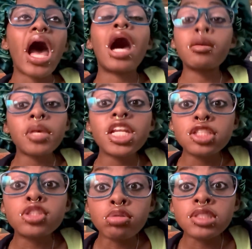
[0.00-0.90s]
I'm getting
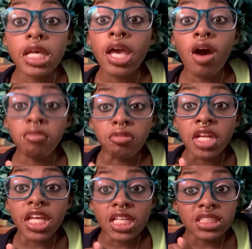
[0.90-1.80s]
so sick of
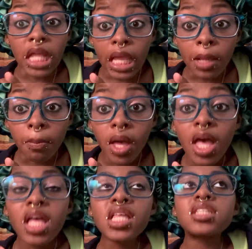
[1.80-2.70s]
reading his name
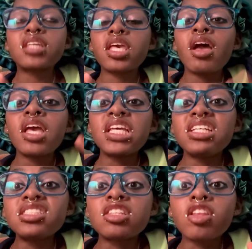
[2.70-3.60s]
because like
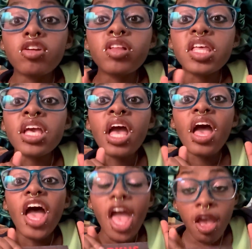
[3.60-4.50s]
he's literally
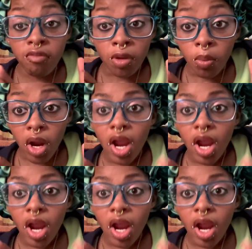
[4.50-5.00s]
everywhere